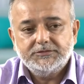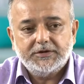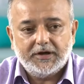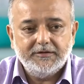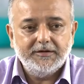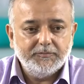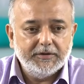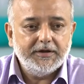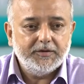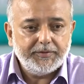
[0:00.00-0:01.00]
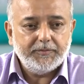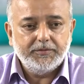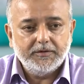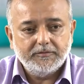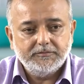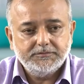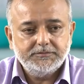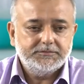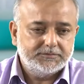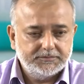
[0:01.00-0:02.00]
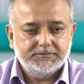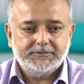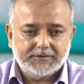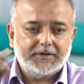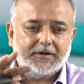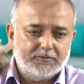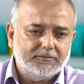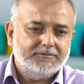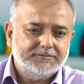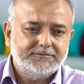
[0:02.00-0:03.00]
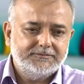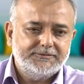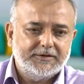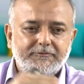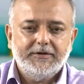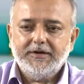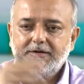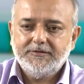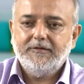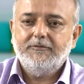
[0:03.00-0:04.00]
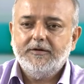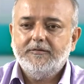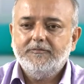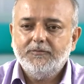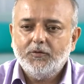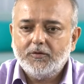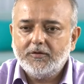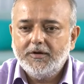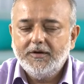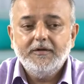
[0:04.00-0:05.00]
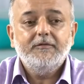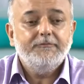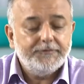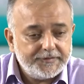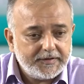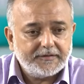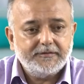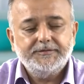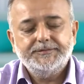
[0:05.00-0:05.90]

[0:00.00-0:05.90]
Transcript: 100 million people around somewhere less, somewhere more visit